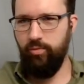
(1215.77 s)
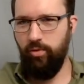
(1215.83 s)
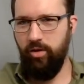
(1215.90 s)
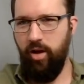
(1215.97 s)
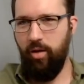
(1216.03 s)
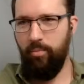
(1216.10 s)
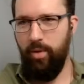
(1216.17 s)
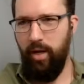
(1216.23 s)
will
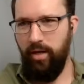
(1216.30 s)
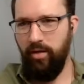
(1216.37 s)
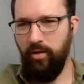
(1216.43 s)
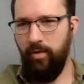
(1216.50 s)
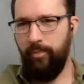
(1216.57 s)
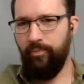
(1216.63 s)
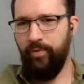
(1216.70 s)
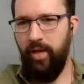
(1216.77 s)
come in
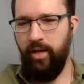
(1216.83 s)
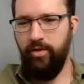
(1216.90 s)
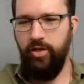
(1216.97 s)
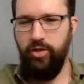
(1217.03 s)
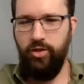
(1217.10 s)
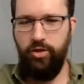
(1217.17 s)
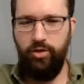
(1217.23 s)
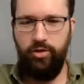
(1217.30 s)
and
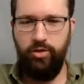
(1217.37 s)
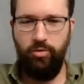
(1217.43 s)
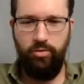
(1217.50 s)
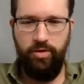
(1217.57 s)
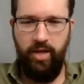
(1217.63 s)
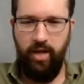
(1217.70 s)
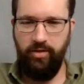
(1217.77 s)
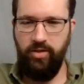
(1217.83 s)
just do
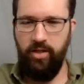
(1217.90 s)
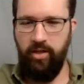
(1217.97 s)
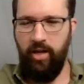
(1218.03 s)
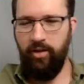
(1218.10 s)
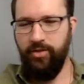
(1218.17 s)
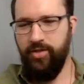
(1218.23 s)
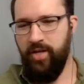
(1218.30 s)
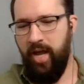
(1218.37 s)
this, and
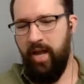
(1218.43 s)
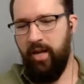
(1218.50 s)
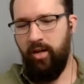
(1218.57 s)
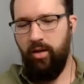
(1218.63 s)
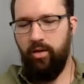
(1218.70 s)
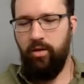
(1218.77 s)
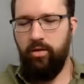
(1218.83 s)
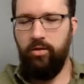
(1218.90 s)
they'll
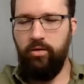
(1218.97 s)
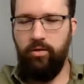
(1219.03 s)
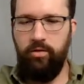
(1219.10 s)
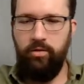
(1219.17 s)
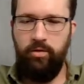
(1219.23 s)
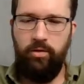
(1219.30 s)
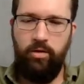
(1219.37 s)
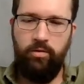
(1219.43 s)
say,
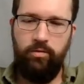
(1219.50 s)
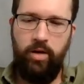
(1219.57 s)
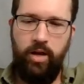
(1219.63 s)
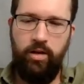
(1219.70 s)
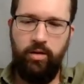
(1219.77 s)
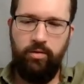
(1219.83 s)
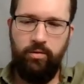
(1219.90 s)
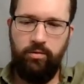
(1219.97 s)

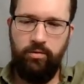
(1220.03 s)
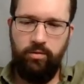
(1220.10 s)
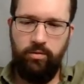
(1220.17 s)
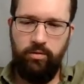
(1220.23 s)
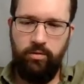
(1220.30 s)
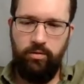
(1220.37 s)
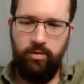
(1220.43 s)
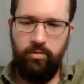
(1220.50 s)
right,
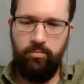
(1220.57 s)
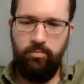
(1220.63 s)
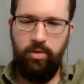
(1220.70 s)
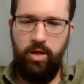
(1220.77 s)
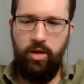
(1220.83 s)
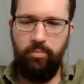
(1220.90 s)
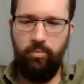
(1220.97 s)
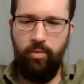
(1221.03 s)

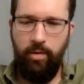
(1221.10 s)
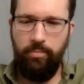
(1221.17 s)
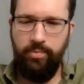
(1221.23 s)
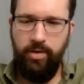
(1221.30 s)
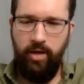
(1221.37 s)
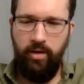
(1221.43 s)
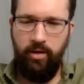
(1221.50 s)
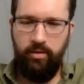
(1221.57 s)
me a
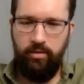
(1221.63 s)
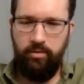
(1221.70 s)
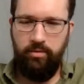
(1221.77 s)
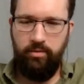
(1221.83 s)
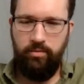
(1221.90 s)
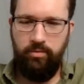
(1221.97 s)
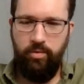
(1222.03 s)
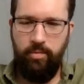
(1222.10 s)
website,
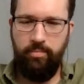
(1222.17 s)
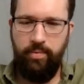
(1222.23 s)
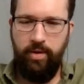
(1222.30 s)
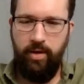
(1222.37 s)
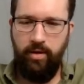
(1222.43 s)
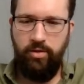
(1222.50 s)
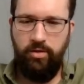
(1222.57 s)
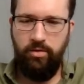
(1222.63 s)
web
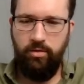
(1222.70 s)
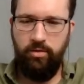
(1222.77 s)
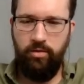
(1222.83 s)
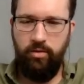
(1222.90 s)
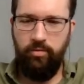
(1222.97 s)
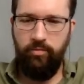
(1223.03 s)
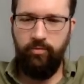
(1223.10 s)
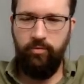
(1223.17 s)
page
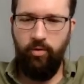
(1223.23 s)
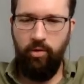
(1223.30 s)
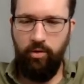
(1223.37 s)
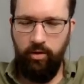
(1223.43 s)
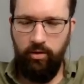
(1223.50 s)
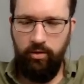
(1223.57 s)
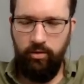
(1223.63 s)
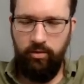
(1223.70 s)

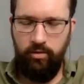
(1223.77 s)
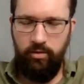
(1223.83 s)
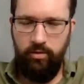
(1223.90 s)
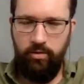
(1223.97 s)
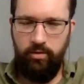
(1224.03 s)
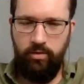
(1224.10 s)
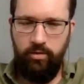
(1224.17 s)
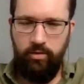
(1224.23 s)
for
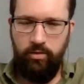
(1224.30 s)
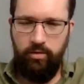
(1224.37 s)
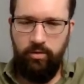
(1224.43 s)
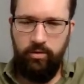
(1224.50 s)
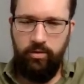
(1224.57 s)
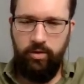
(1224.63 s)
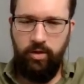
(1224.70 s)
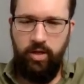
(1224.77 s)

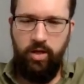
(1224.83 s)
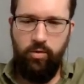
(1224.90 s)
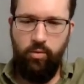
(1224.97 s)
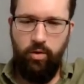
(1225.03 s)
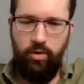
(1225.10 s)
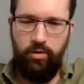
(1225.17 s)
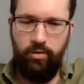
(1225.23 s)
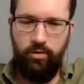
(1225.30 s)
the
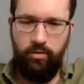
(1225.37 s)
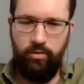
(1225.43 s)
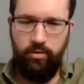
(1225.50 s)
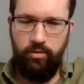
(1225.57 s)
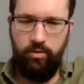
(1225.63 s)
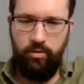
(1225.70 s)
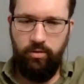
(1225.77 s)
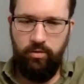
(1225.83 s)
keyword
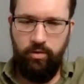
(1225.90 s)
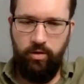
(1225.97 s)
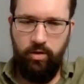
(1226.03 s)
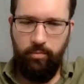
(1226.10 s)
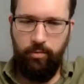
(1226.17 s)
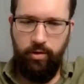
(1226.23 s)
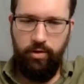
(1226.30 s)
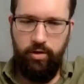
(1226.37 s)

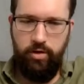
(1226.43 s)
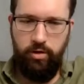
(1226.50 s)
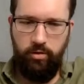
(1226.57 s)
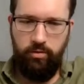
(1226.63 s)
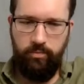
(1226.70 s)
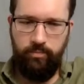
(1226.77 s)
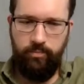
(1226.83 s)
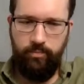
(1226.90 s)

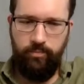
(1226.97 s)
commercial